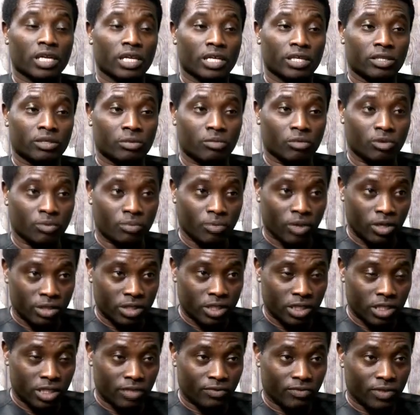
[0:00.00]
They need to move
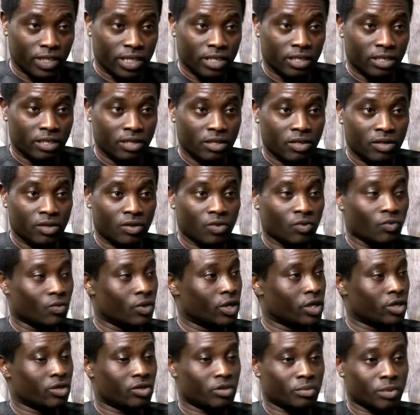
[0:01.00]
positively.
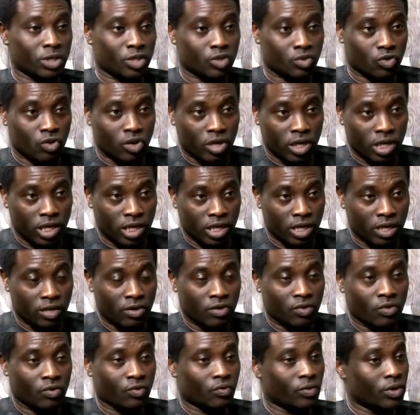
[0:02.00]
We need to be
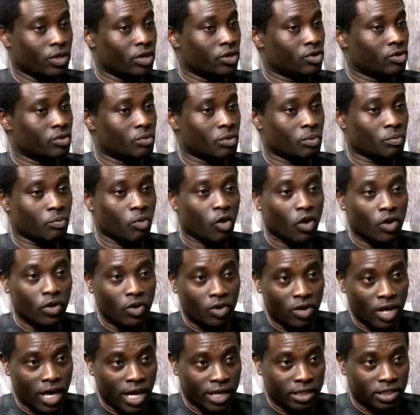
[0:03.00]
stronger. We need to be
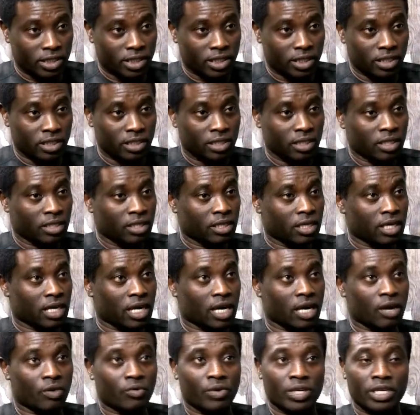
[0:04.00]
more united.
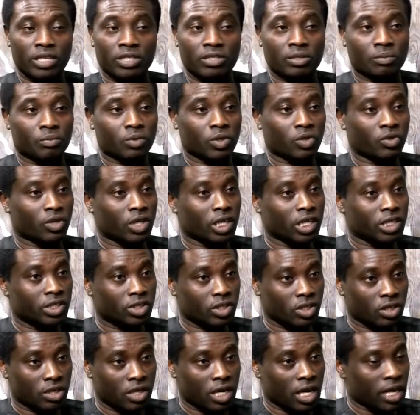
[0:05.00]
We need to put
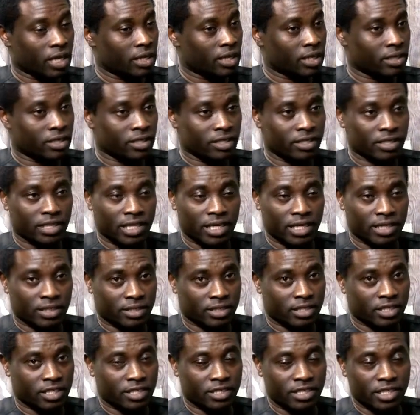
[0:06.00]
religion and
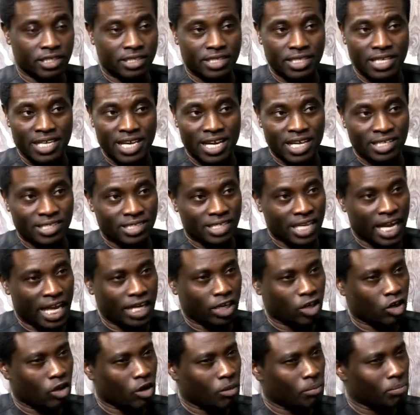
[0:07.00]
ethnicity
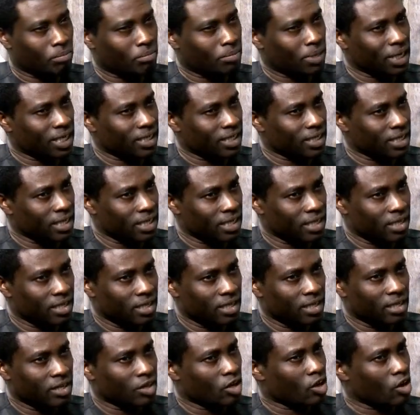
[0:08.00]
aside
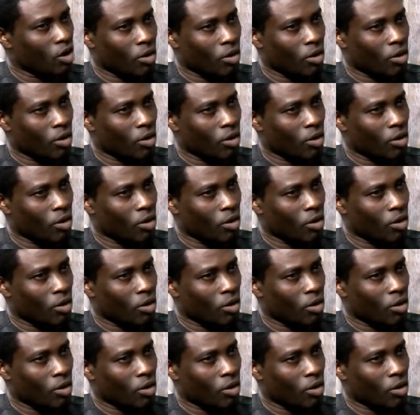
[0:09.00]
completely.